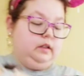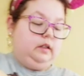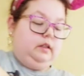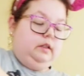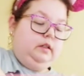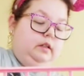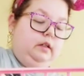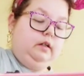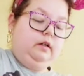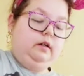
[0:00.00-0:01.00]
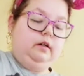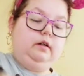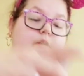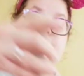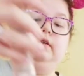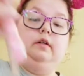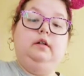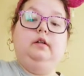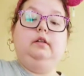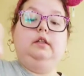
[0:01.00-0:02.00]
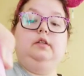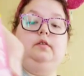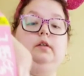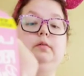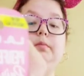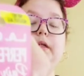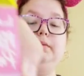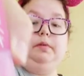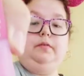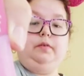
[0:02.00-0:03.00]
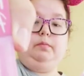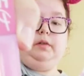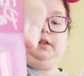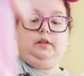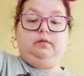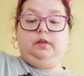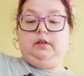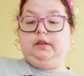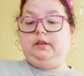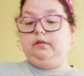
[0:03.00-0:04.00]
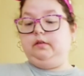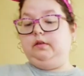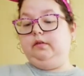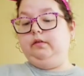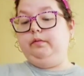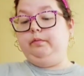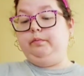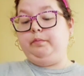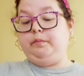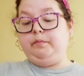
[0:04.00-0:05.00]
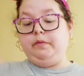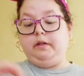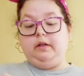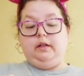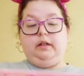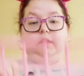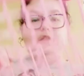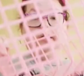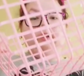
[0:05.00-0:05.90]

And then, this one may be for me as well. I don't know. And then I